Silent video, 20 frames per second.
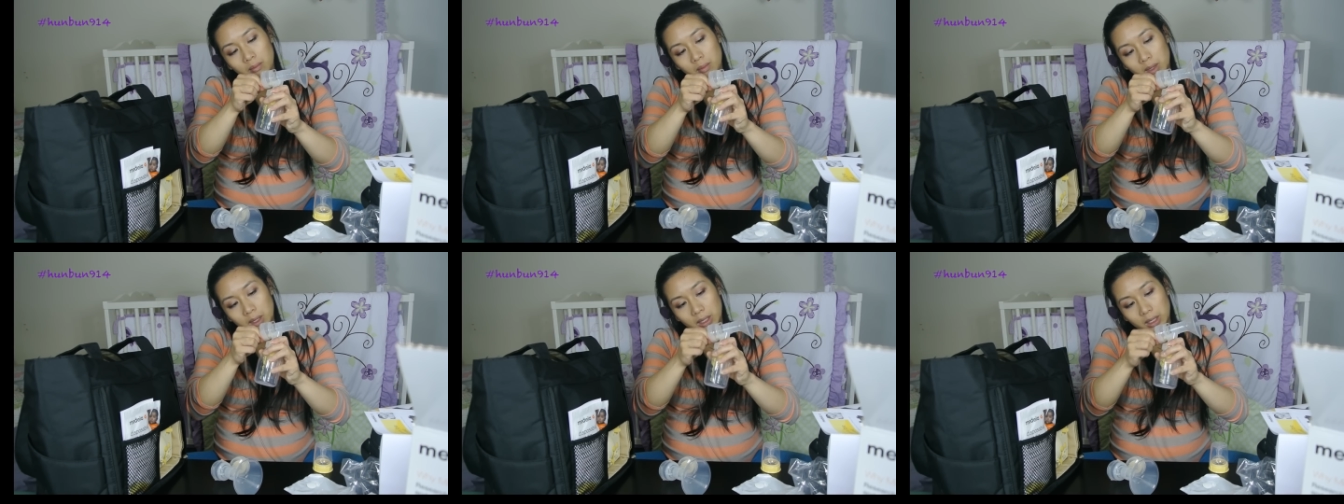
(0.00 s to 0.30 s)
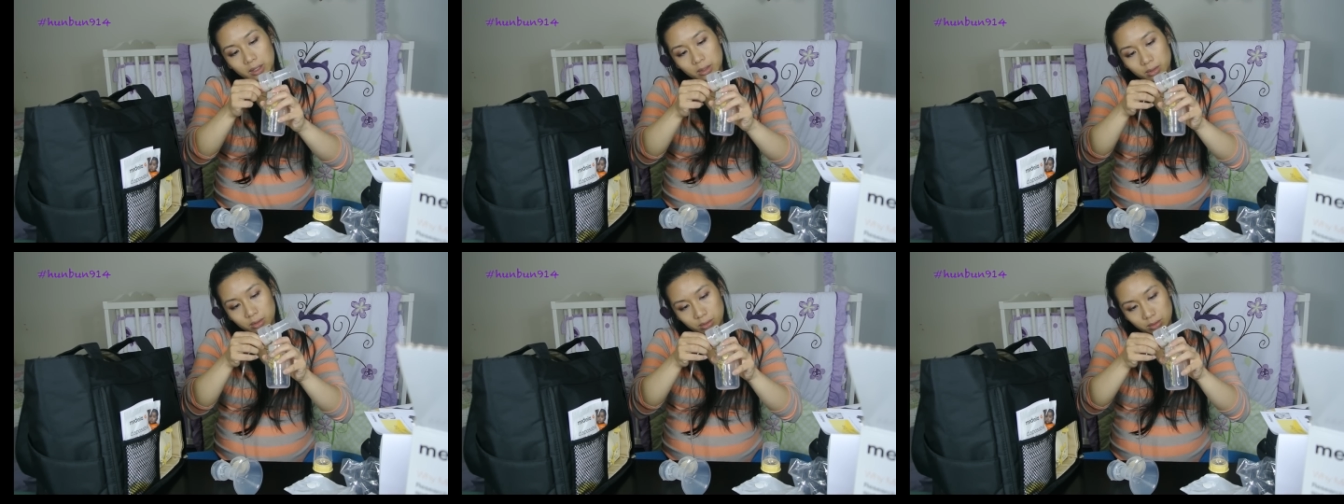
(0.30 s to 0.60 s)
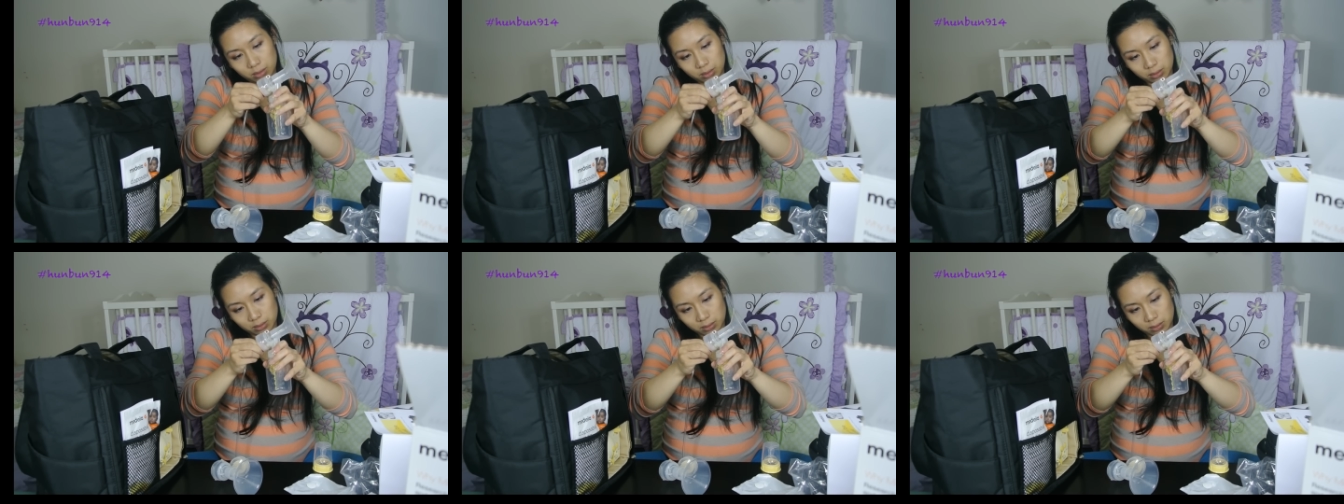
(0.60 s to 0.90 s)
I
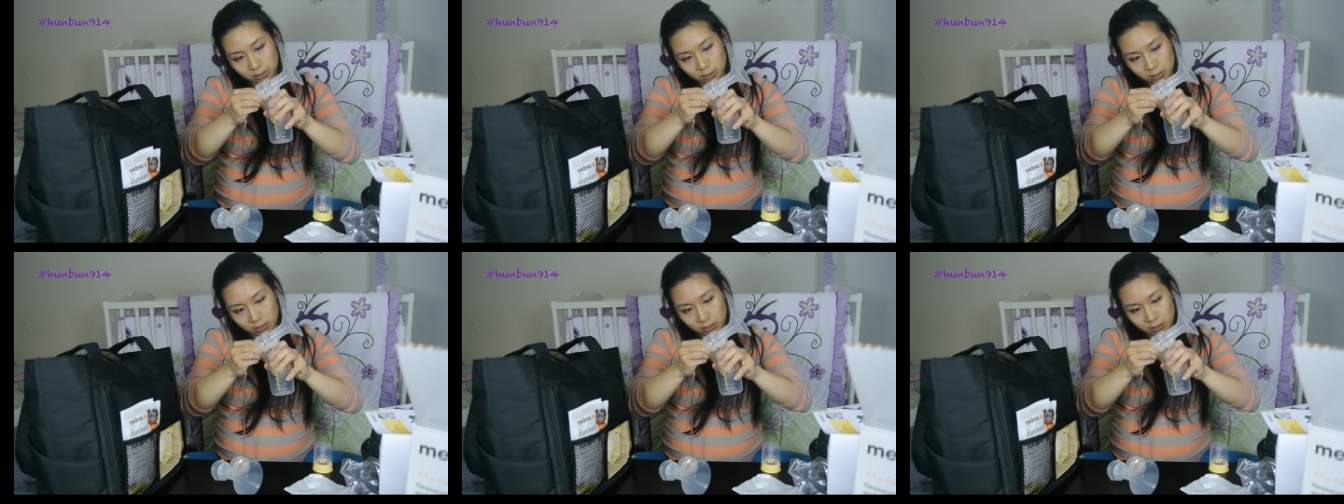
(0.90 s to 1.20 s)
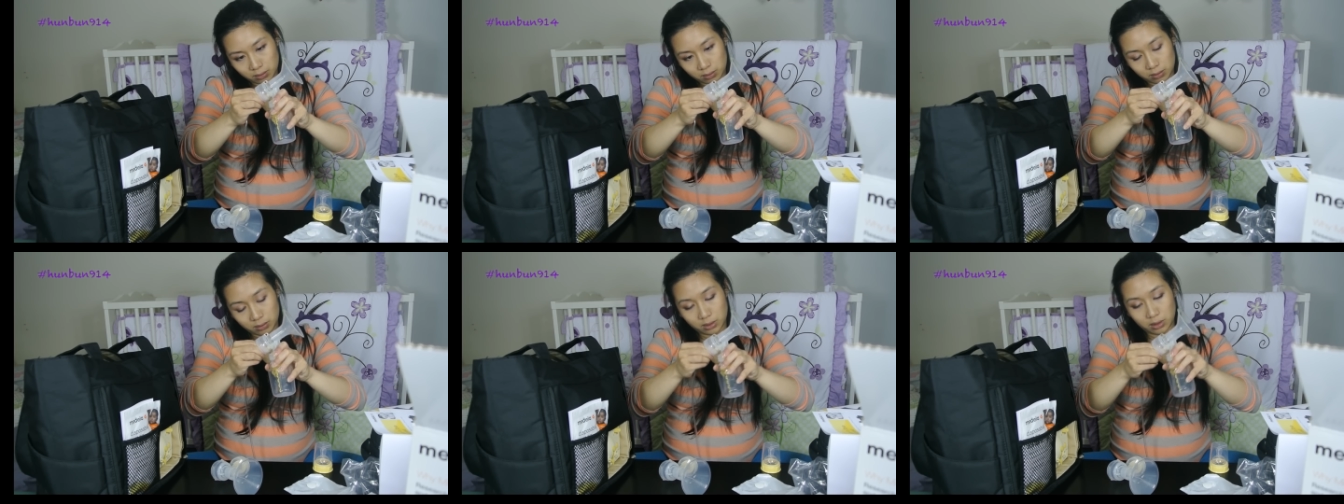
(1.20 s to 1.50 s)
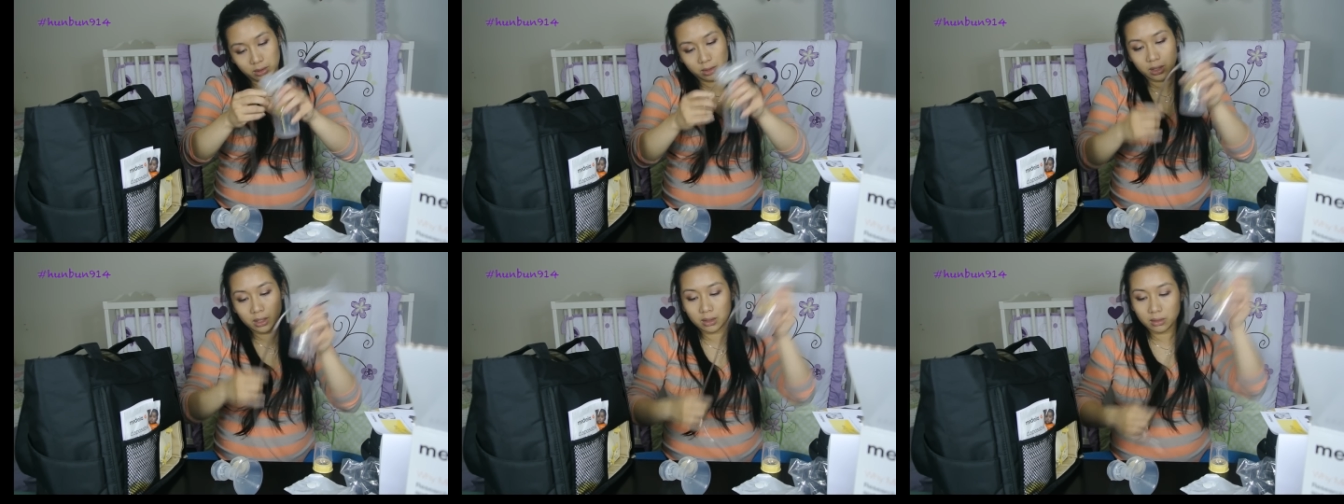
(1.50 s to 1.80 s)
guess
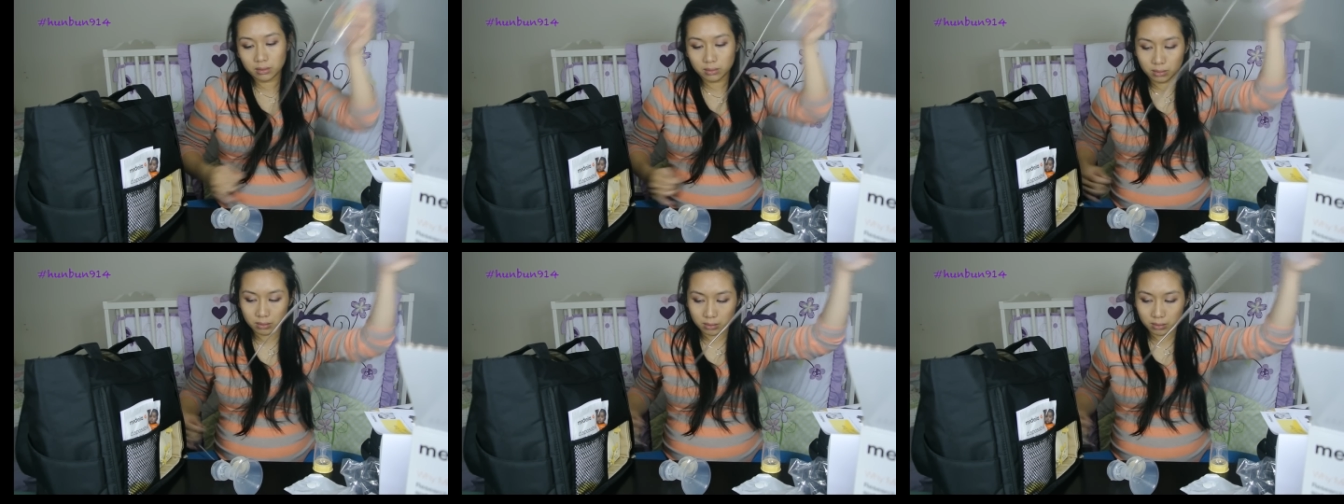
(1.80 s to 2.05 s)
that's it